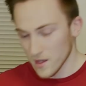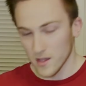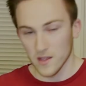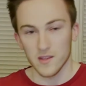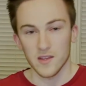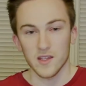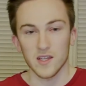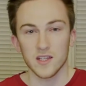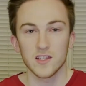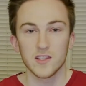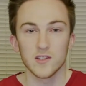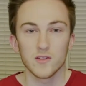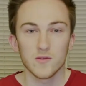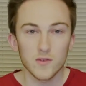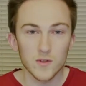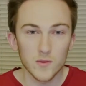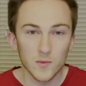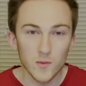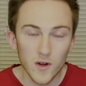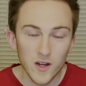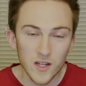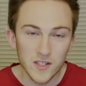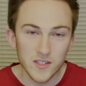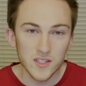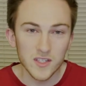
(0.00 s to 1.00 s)
Thank you for
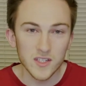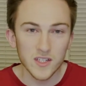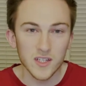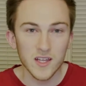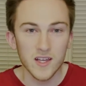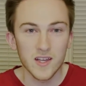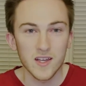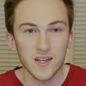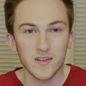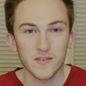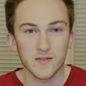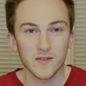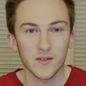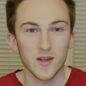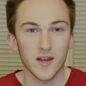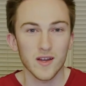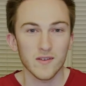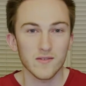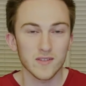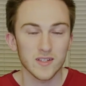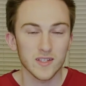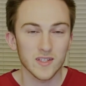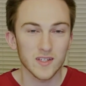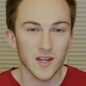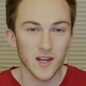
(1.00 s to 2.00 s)
watching. If you have
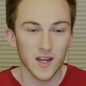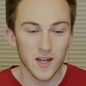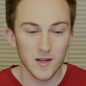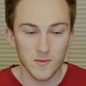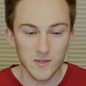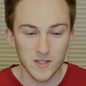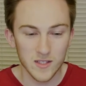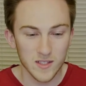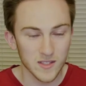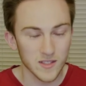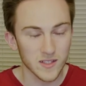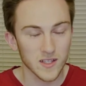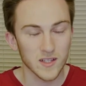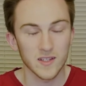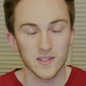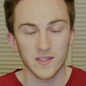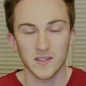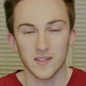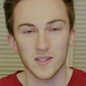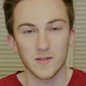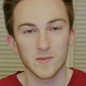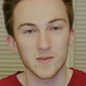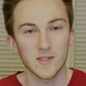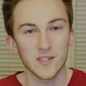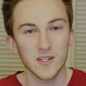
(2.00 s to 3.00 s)
any comments,
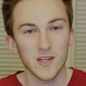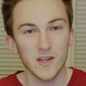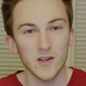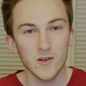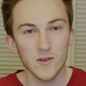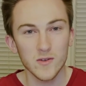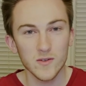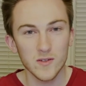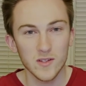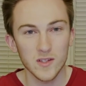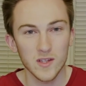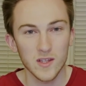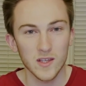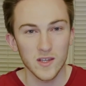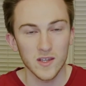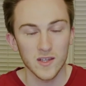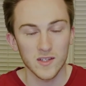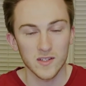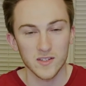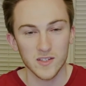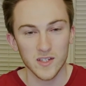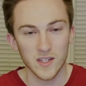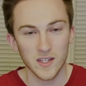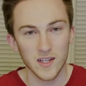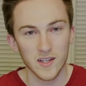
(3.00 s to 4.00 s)
let me know.
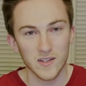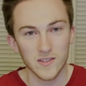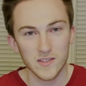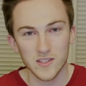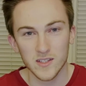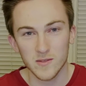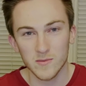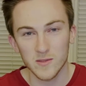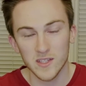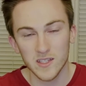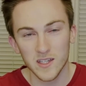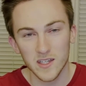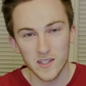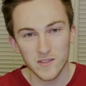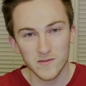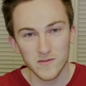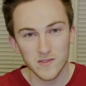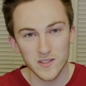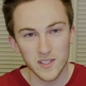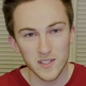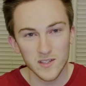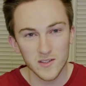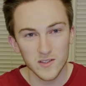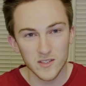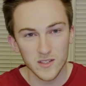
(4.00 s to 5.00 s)
Check out some of the other
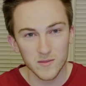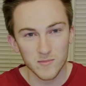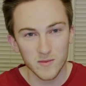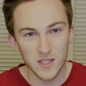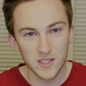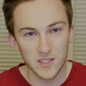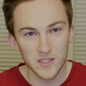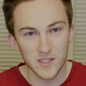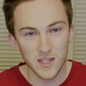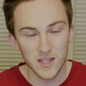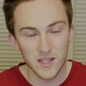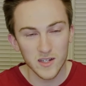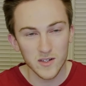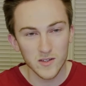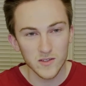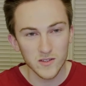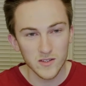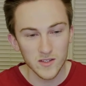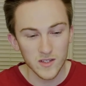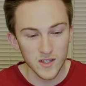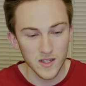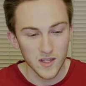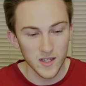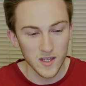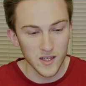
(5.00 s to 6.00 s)
videos on my channel,
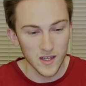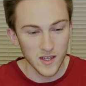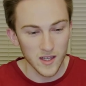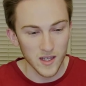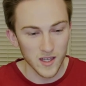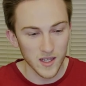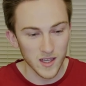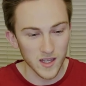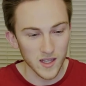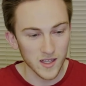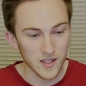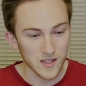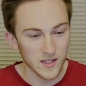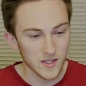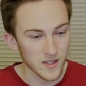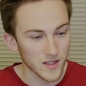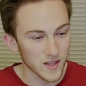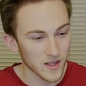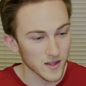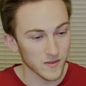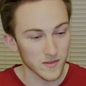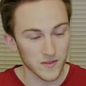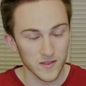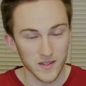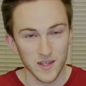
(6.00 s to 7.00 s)
and
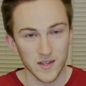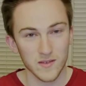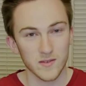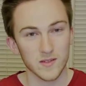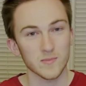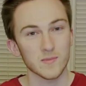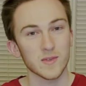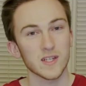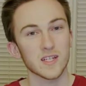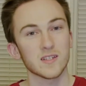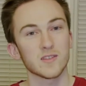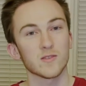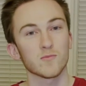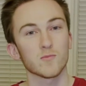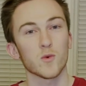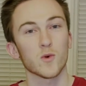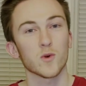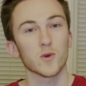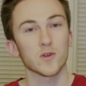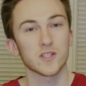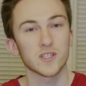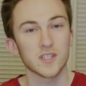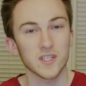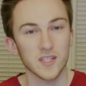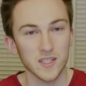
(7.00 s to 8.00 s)
if they ever make
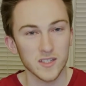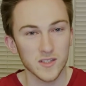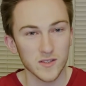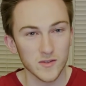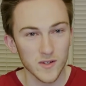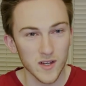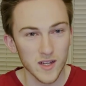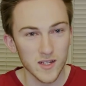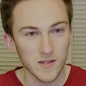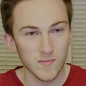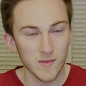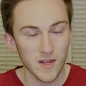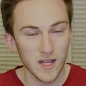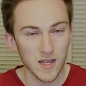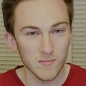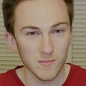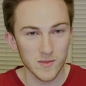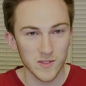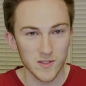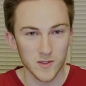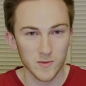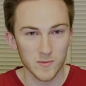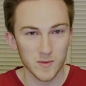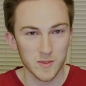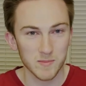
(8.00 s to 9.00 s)
more Ticket to Ride maps,
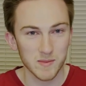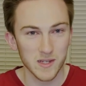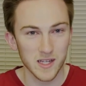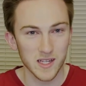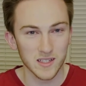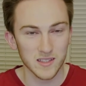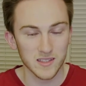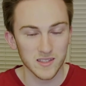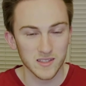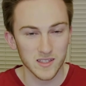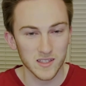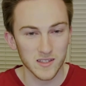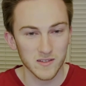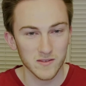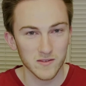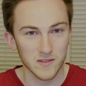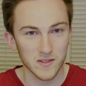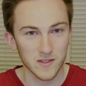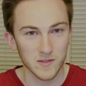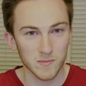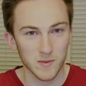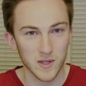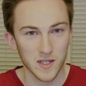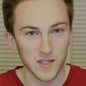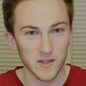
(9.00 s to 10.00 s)
I'll be back to give
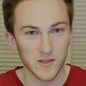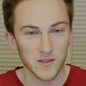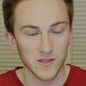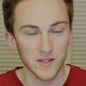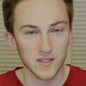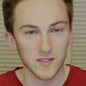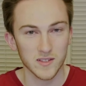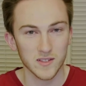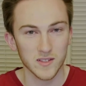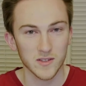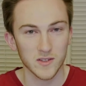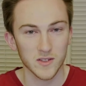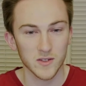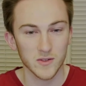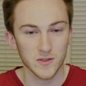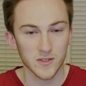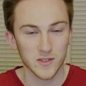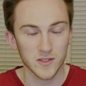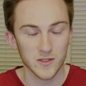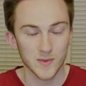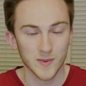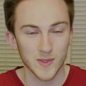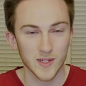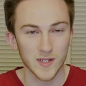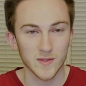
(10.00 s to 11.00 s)
my thoughts on those
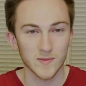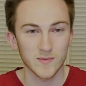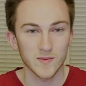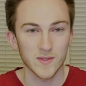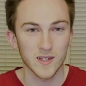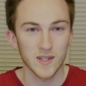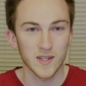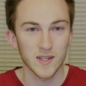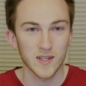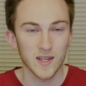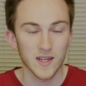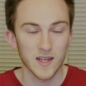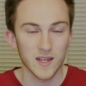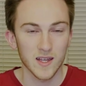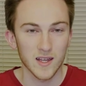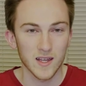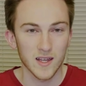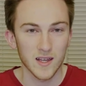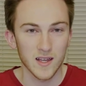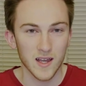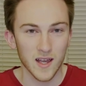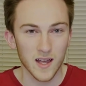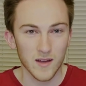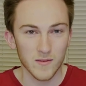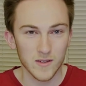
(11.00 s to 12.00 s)
as well.
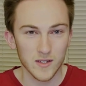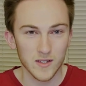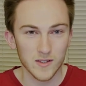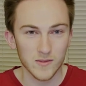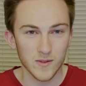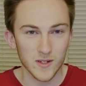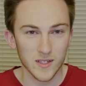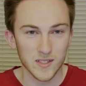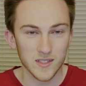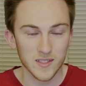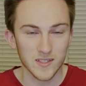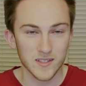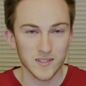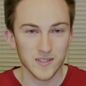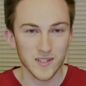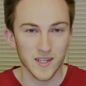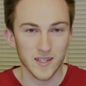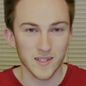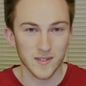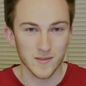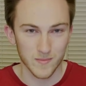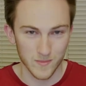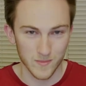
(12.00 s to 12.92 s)
Have a good rest of your day.